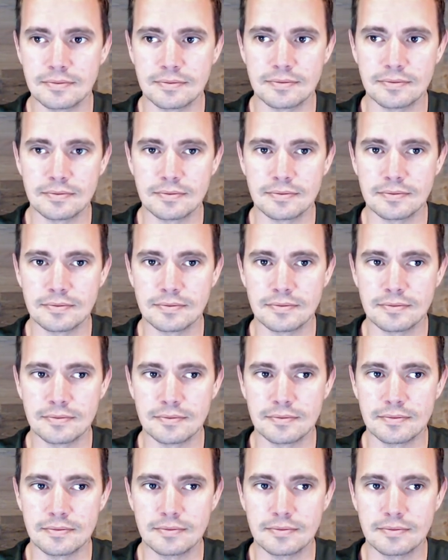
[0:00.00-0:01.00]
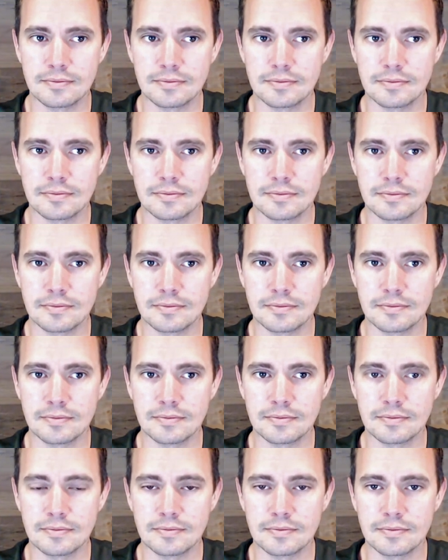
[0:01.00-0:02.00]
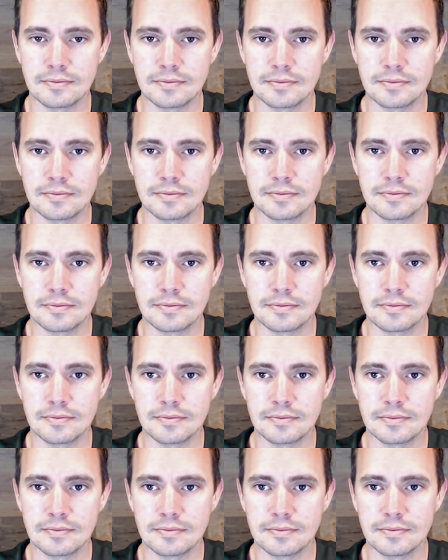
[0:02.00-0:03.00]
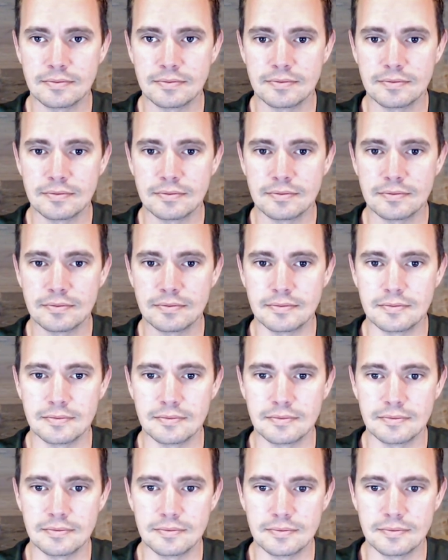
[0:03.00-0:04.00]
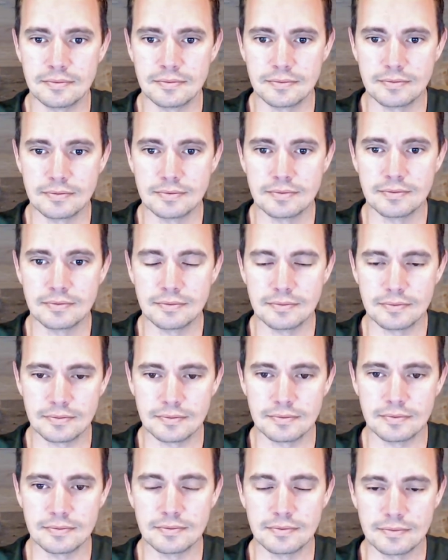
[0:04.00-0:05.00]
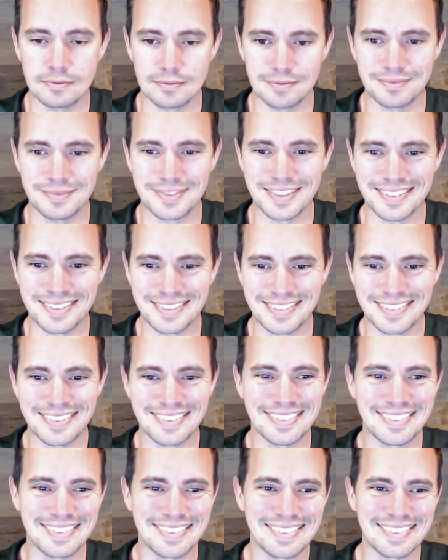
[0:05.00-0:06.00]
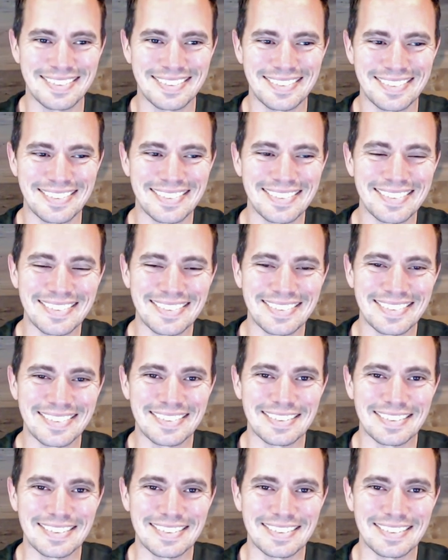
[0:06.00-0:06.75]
This person isn't speaking.